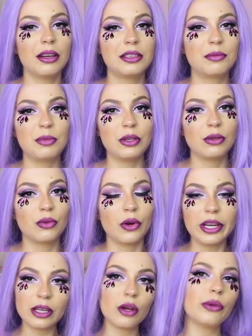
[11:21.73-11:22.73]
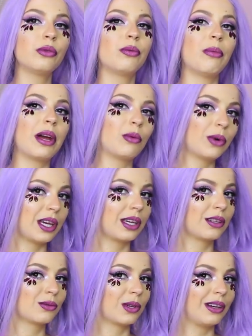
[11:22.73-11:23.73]
it's beautiful. And it goes with my
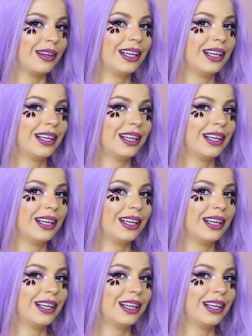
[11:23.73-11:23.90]
wig as well.